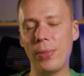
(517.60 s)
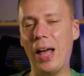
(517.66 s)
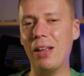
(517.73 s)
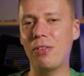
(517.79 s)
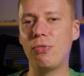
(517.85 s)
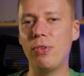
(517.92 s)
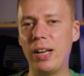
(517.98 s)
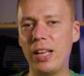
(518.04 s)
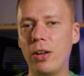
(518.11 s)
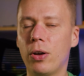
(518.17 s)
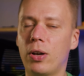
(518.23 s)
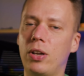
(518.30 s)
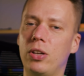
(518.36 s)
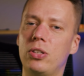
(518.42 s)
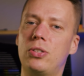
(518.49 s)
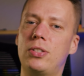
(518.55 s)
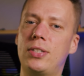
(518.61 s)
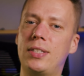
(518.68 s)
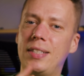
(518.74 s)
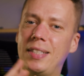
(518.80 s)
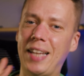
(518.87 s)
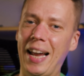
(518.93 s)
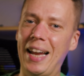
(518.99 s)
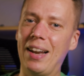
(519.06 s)
that's really good because
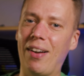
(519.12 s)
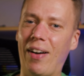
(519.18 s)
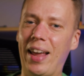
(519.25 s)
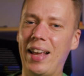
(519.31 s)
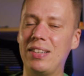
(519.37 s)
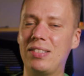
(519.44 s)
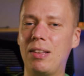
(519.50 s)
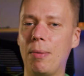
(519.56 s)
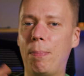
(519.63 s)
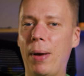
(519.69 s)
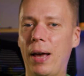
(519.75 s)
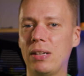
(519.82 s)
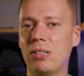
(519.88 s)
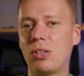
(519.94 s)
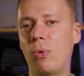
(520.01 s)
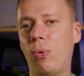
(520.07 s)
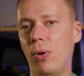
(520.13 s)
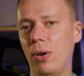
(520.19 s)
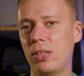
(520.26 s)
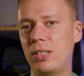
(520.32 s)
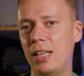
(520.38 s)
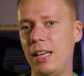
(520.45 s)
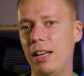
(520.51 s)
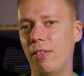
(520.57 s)
daylight is the best
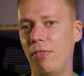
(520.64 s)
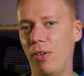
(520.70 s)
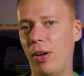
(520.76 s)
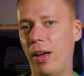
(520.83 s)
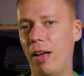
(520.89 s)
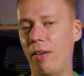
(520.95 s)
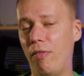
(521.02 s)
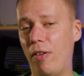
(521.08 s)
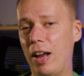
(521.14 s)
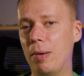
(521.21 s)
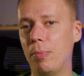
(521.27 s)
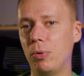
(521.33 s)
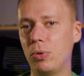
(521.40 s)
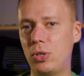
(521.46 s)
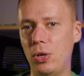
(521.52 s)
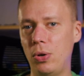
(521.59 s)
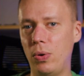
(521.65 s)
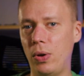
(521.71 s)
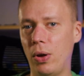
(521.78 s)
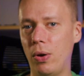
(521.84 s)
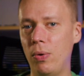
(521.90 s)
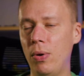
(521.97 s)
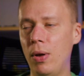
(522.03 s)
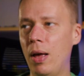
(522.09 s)
quality of light available to
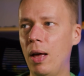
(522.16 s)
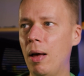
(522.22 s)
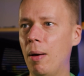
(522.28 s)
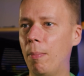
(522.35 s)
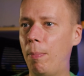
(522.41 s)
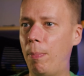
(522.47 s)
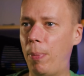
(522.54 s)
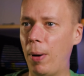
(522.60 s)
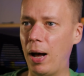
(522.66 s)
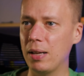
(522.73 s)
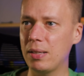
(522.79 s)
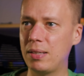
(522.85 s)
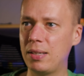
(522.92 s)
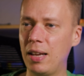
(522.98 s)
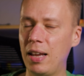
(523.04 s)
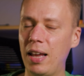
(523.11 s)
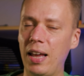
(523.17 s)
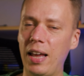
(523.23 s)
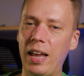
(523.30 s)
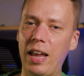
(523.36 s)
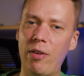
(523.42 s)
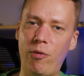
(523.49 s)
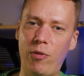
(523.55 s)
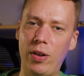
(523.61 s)
you. But
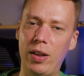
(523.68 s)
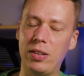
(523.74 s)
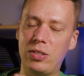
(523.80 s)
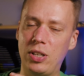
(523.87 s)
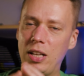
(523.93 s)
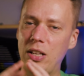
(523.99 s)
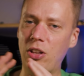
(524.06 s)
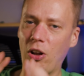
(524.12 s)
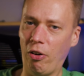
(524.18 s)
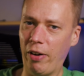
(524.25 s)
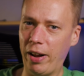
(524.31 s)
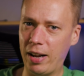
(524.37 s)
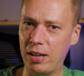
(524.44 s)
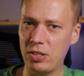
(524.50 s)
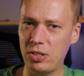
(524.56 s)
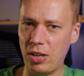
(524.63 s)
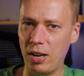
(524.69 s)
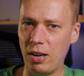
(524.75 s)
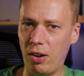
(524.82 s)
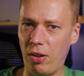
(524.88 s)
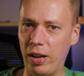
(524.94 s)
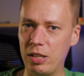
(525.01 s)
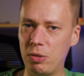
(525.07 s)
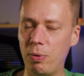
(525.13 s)
if it's in direct
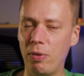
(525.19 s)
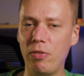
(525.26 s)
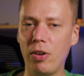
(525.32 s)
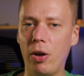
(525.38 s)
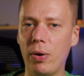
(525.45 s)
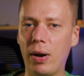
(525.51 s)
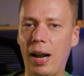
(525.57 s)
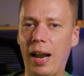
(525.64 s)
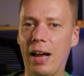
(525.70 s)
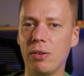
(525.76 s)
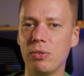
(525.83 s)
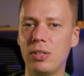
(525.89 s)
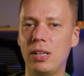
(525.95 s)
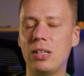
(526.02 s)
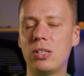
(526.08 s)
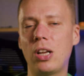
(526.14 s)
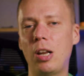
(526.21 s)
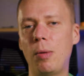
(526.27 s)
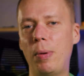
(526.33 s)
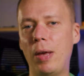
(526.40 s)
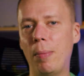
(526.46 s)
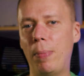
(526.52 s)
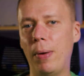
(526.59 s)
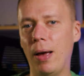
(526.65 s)
sunlight with no clouds, then it's going to
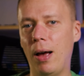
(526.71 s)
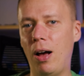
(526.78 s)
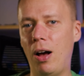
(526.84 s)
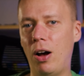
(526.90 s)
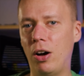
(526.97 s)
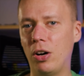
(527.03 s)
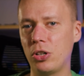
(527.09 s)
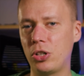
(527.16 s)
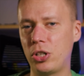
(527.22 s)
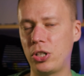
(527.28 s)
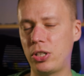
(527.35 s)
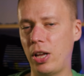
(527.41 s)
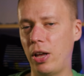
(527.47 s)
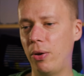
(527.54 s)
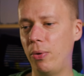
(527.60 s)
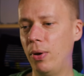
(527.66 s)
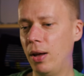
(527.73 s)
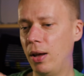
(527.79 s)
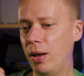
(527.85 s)
be a bit harsh. So